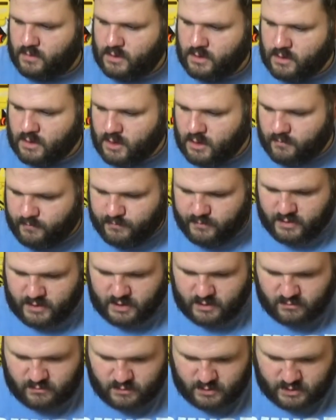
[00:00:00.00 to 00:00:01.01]
Okay,
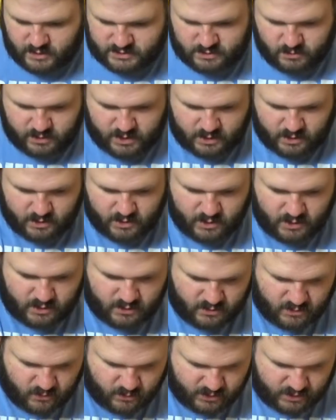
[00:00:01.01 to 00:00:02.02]
that's nice and back on,
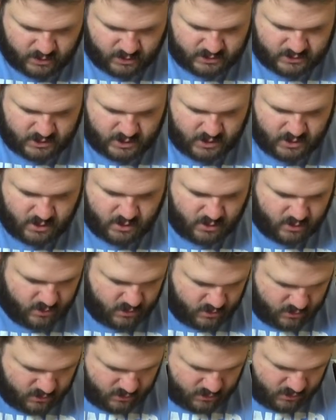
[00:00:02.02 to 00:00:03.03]
and then we're going to take our
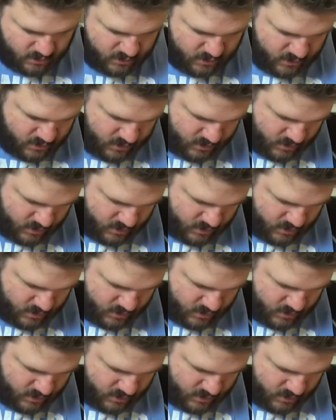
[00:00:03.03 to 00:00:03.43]
little